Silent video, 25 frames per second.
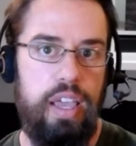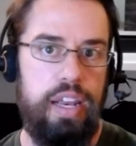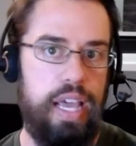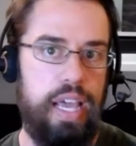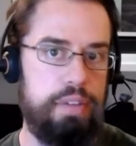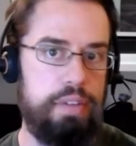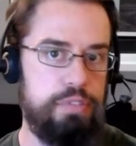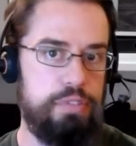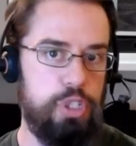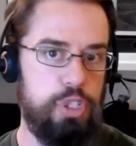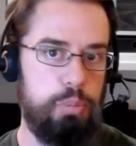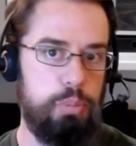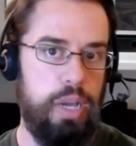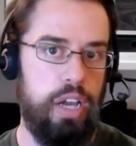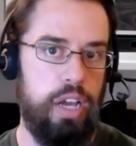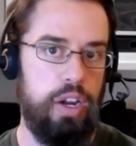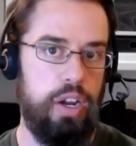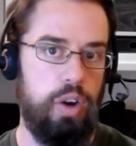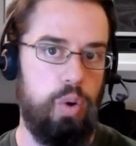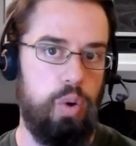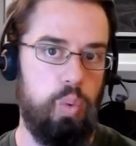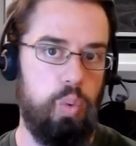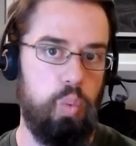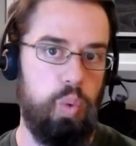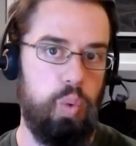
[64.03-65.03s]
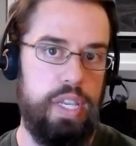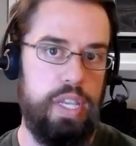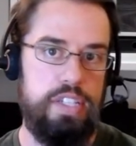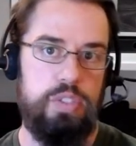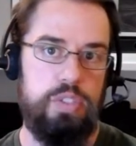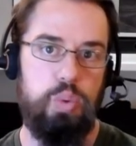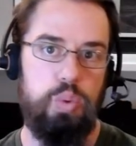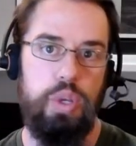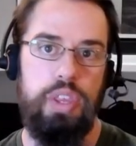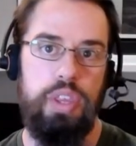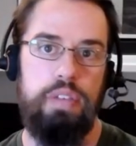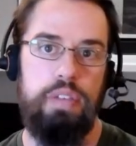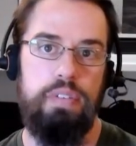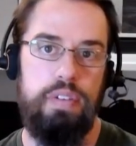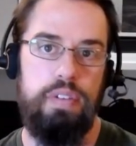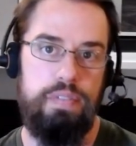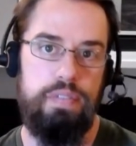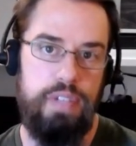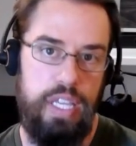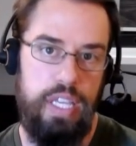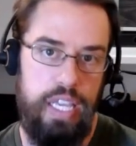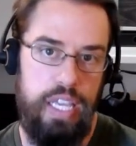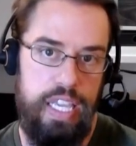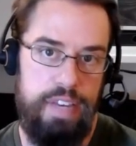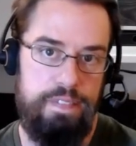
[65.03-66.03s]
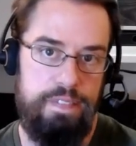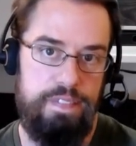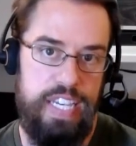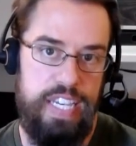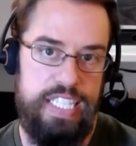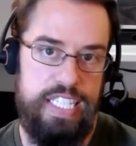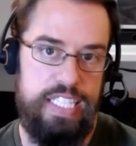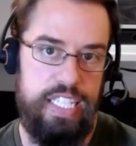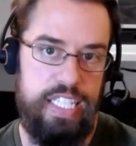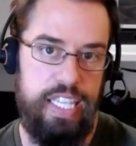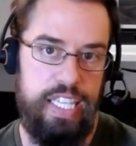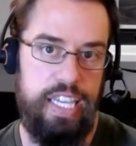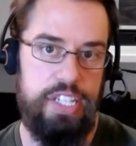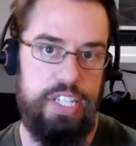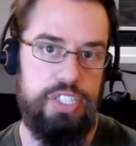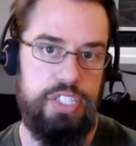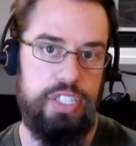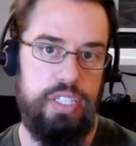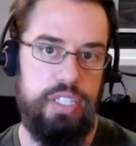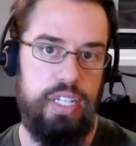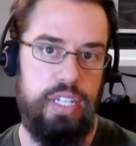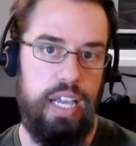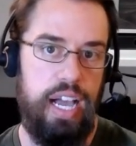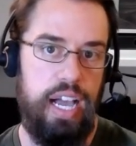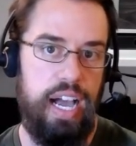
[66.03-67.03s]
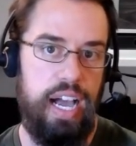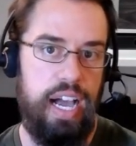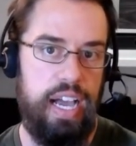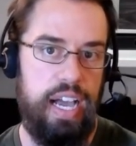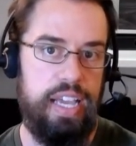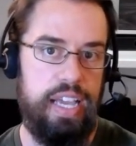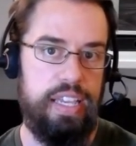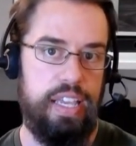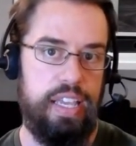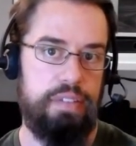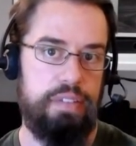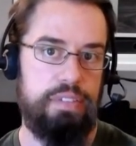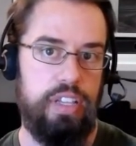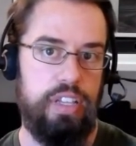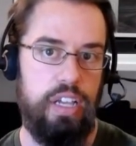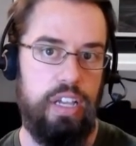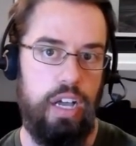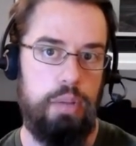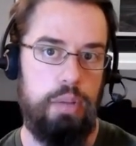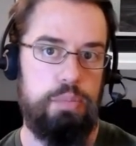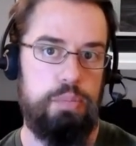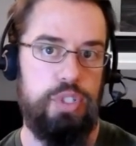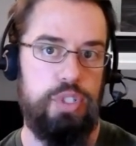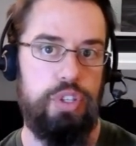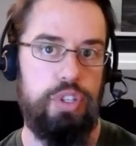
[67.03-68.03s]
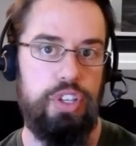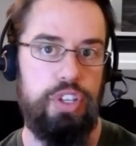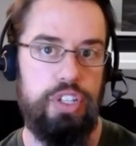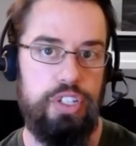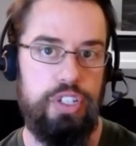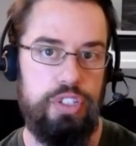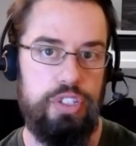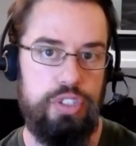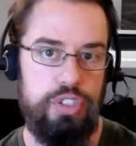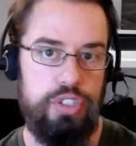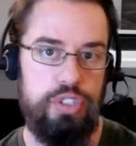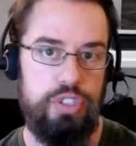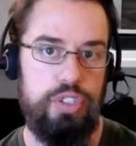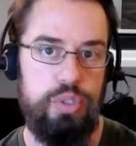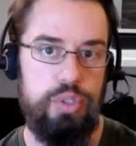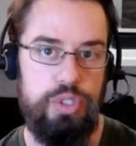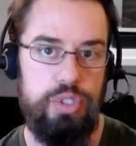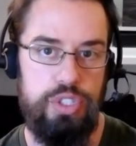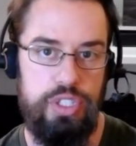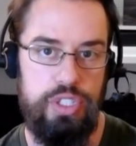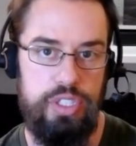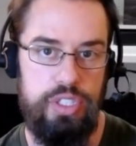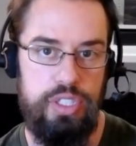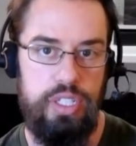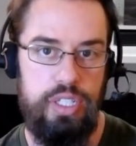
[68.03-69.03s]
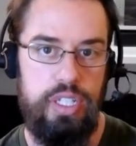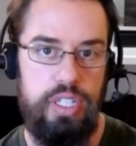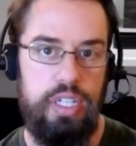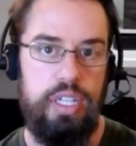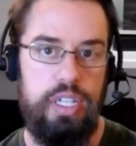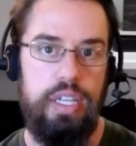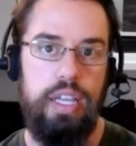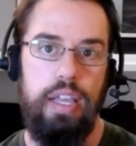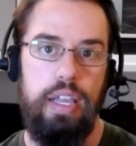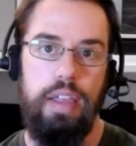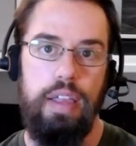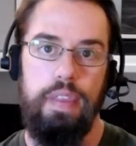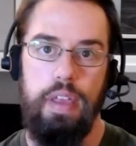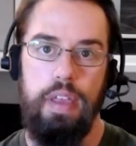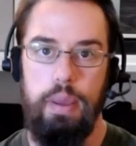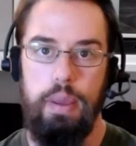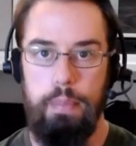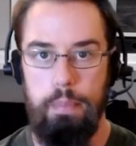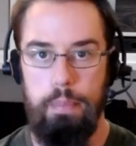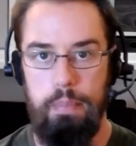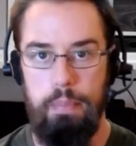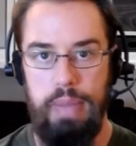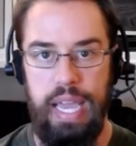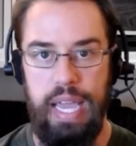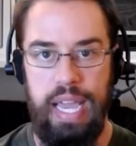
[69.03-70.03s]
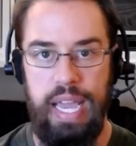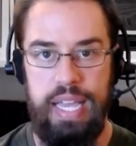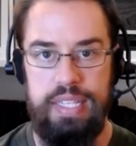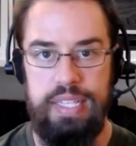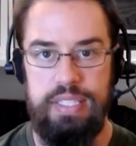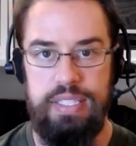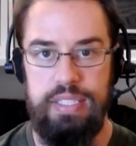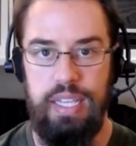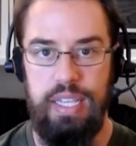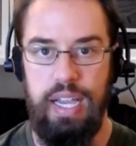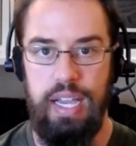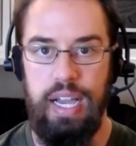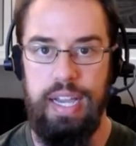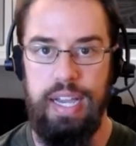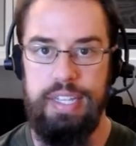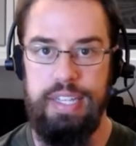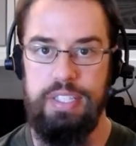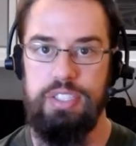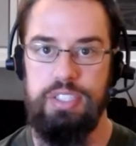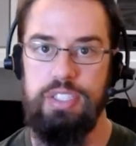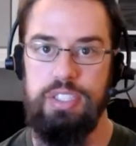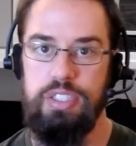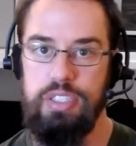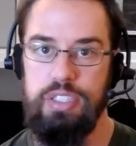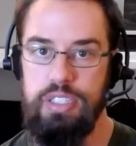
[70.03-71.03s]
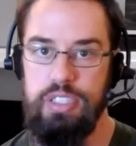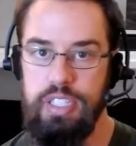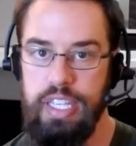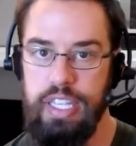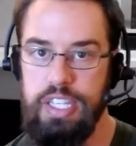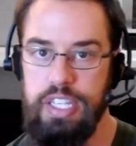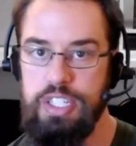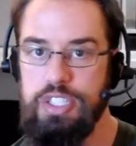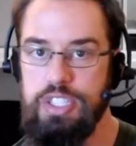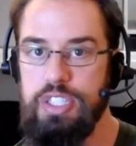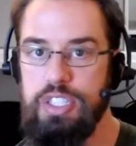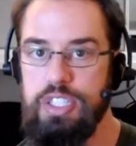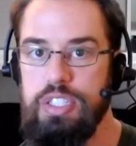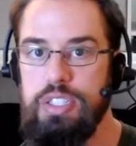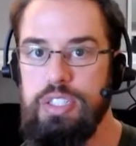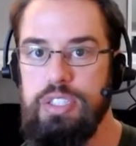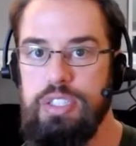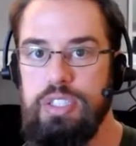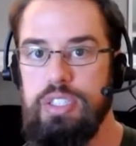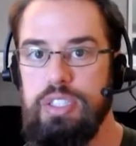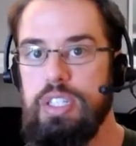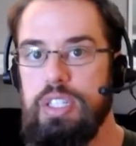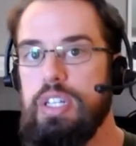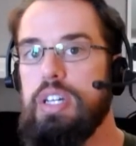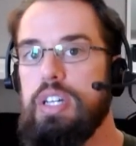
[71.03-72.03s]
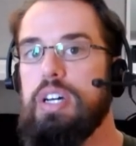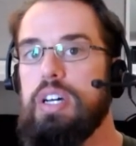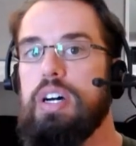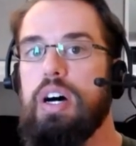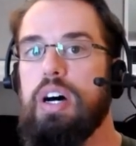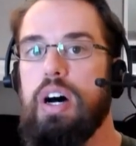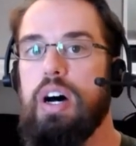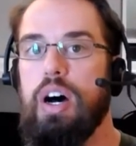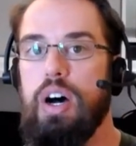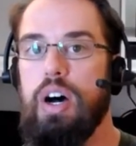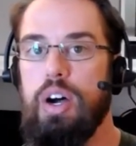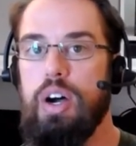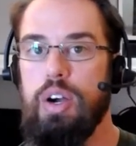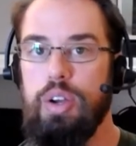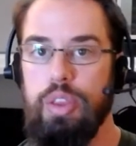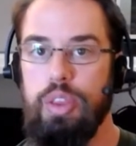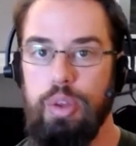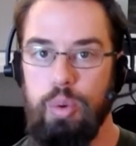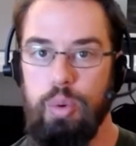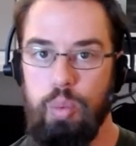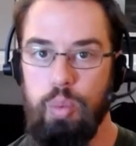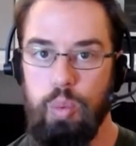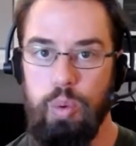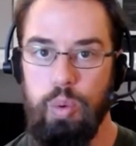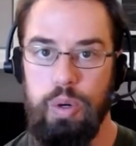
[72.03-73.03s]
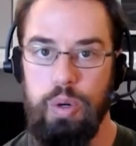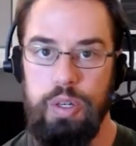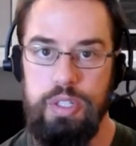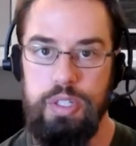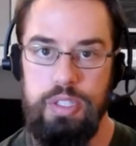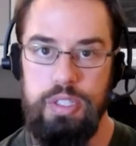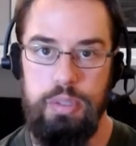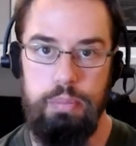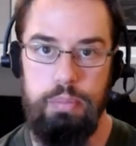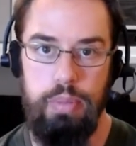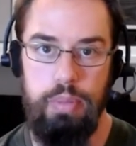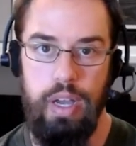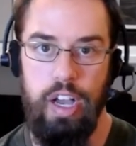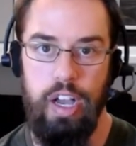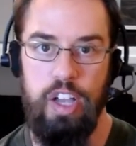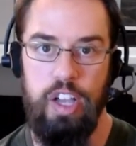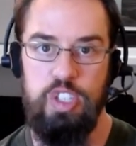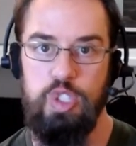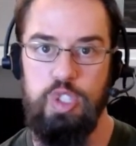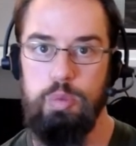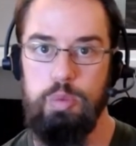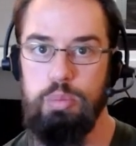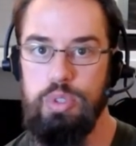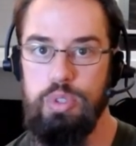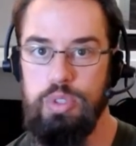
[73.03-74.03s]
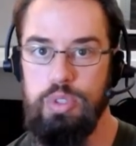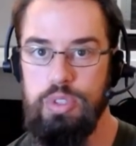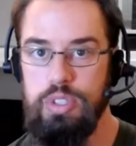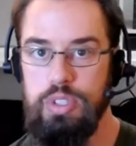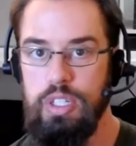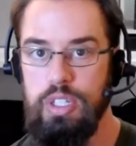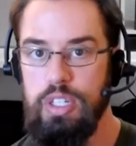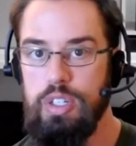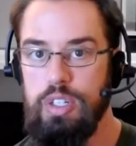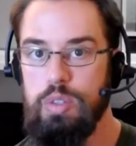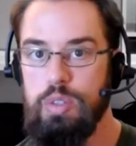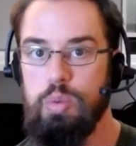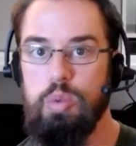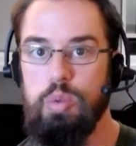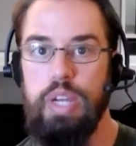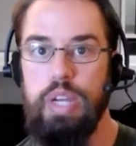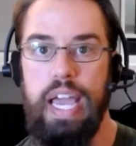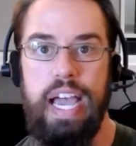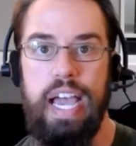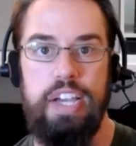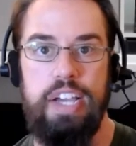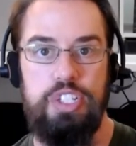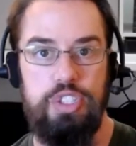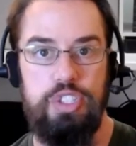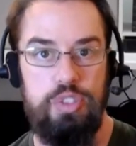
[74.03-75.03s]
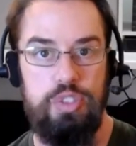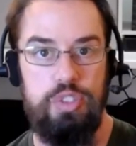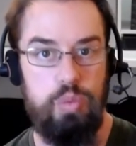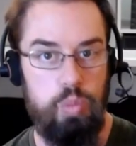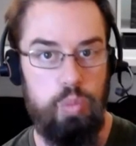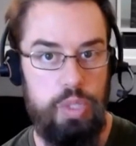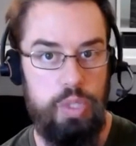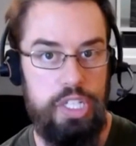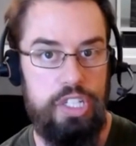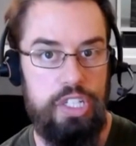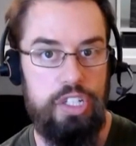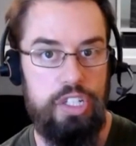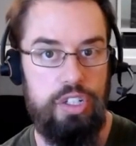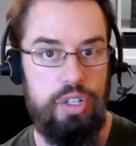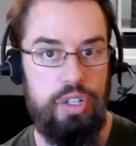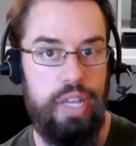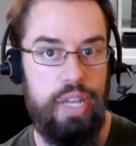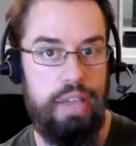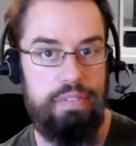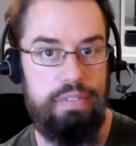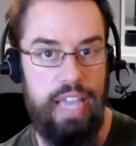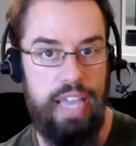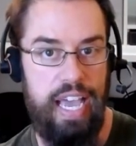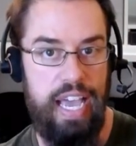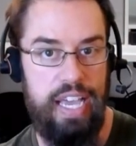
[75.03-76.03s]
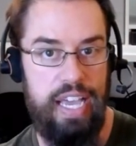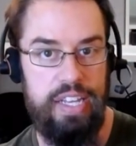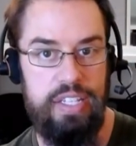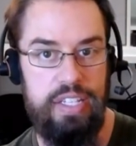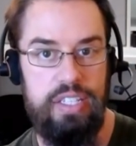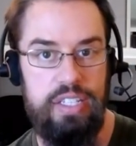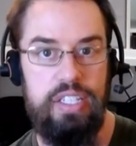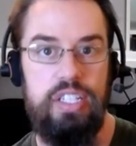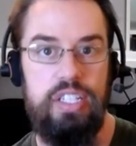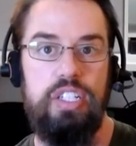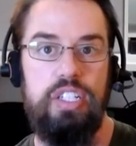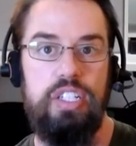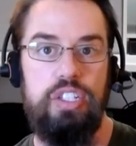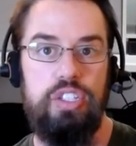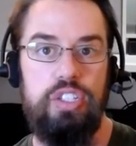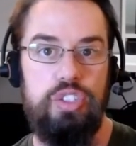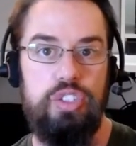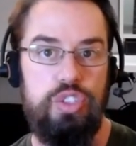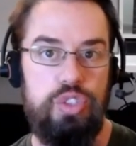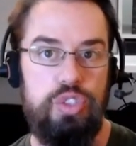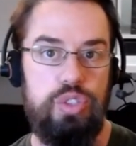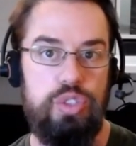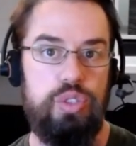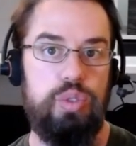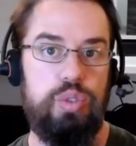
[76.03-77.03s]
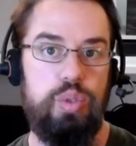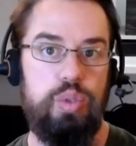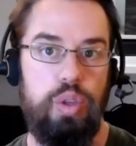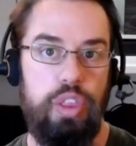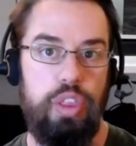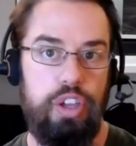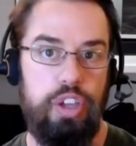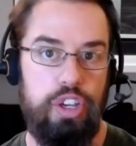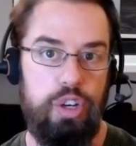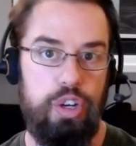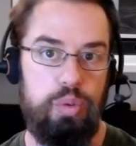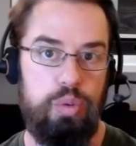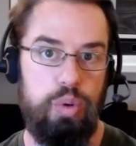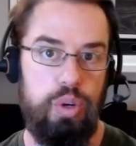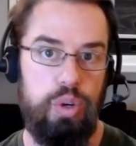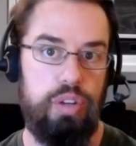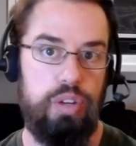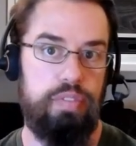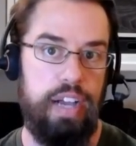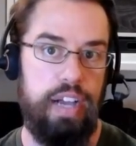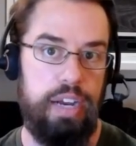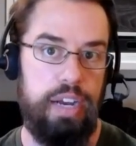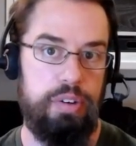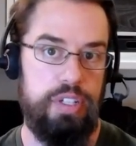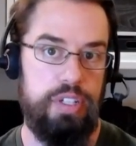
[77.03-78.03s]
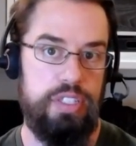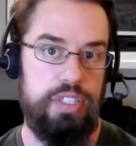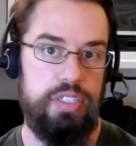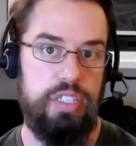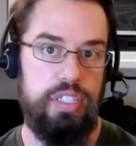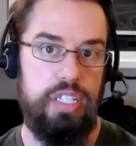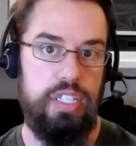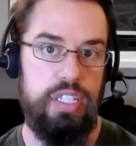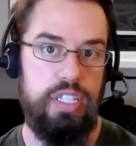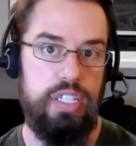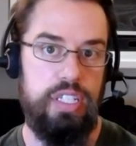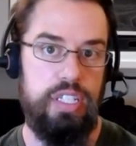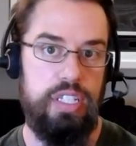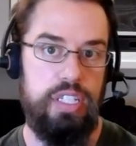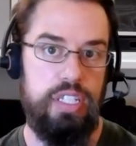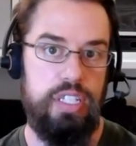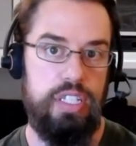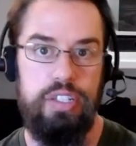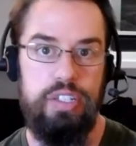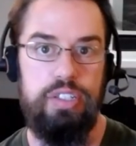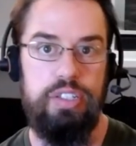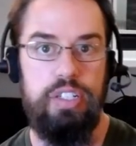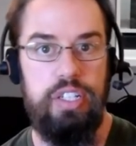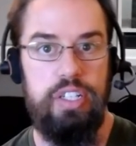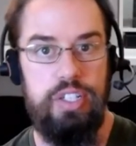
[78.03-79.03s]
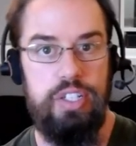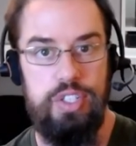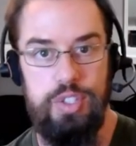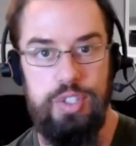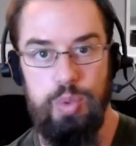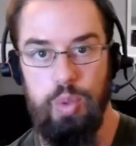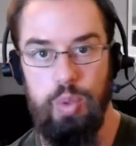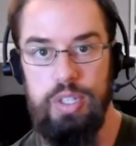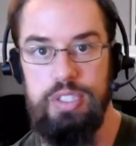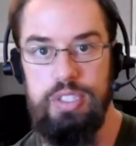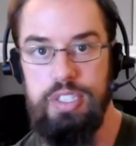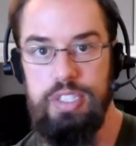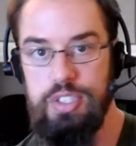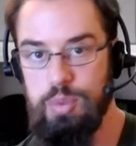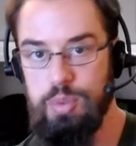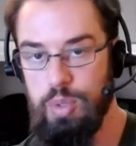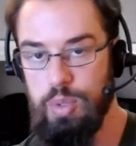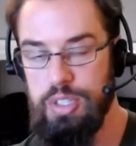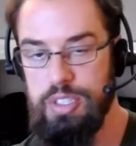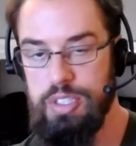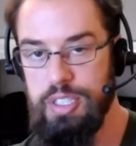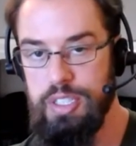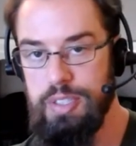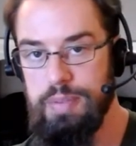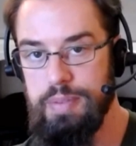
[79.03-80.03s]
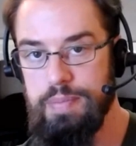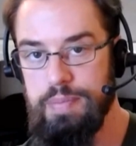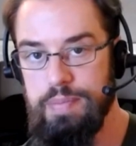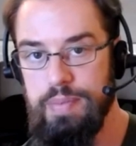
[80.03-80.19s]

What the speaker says: after about a week's worth of investigation, I have come to the conclusion that mass isolations are the worst possible reaction we could have had to the coronavirus here in 2020.